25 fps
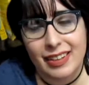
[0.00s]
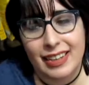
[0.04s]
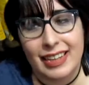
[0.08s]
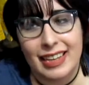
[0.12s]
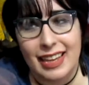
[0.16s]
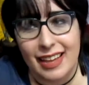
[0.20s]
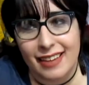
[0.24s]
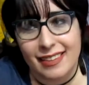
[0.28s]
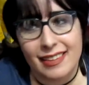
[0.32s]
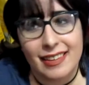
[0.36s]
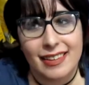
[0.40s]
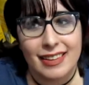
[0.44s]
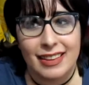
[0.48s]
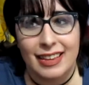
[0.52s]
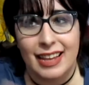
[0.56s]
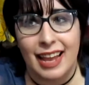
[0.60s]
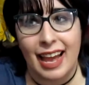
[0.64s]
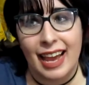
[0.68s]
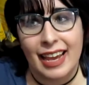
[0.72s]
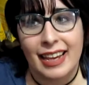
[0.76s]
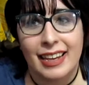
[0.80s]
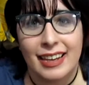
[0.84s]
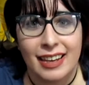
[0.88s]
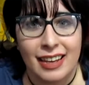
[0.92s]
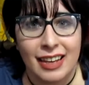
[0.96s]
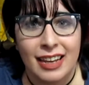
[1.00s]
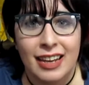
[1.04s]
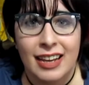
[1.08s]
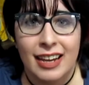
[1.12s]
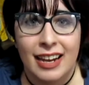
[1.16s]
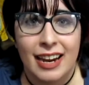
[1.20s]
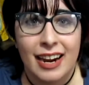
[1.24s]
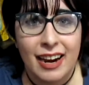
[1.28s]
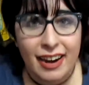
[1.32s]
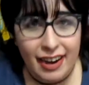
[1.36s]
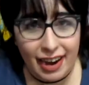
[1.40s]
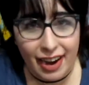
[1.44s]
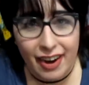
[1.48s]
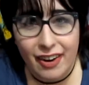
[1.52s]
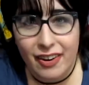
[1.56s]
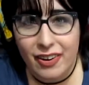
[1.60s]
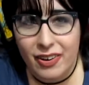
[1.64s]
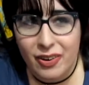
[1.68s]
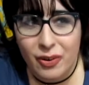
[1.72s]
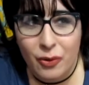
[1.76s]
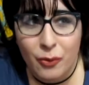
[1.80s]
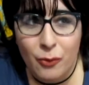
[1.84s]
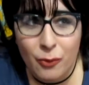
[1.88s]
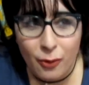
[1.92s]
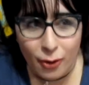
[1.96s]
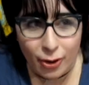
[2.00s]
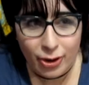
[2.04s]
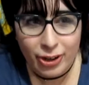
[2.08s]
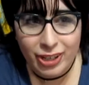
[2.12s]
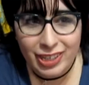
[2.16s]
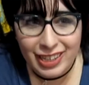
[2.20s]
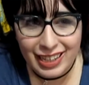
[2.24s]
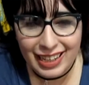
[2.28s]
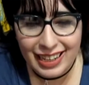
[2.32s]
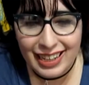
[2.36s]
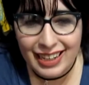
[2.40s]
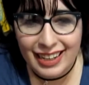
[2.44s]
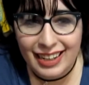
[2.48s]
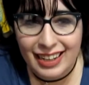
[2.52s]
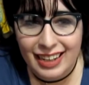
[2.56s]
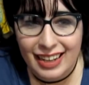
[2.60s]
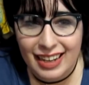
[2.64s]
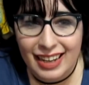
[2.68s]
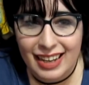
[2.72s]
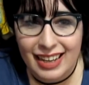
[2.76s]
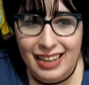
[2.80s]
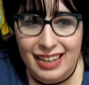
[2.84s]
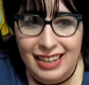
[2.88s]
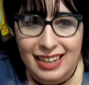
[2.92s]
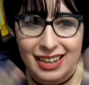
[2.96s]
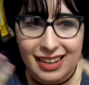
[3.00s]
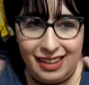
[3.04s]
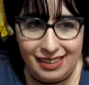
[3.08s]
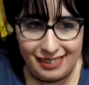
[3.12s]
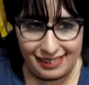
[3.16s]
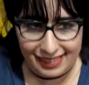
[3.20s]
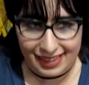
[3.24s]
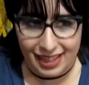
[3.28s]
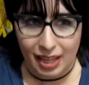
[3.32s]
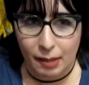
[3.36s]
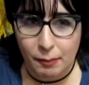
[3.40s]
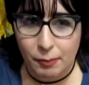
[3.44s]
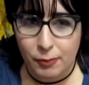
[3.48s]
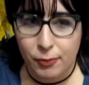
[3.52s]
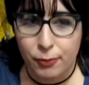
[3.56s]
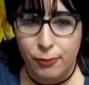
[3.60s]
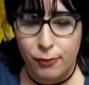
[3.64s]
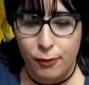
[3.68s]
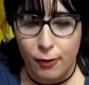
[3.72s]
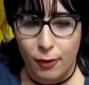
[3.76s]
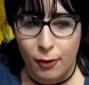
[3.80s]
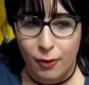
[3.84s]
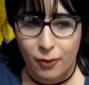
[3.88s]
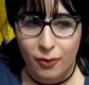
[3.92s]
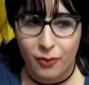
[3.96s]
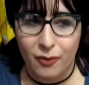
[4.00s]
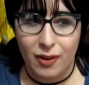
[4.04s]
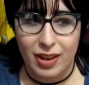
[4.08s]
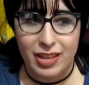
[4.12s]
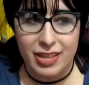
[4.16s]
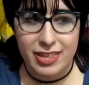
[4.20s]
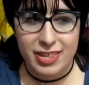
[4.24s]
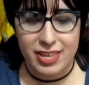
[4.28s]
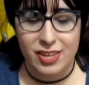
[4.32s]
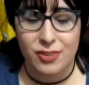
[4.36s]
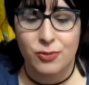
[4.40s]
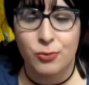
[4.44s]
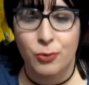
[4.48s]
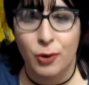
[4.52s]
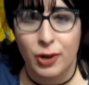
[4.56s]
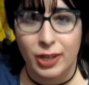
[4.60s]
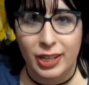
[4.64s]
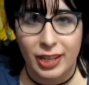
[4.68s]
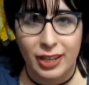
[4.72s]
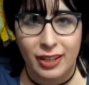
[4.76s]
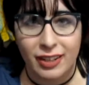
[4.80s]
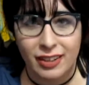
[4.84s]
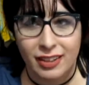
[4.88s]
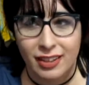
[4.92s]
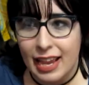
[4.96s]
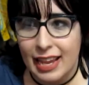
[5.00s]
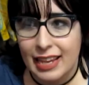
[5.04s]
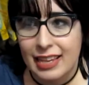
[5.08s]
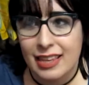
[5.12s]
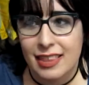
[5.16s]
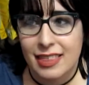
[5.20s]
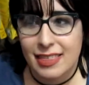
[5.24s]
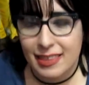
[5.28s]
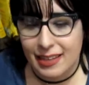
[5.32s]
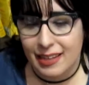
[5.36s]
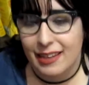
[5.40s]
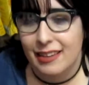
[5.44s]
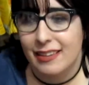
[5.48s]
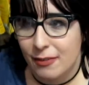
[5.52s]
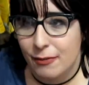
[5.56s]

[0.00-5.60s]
He doesn't like her working except for when she's working in things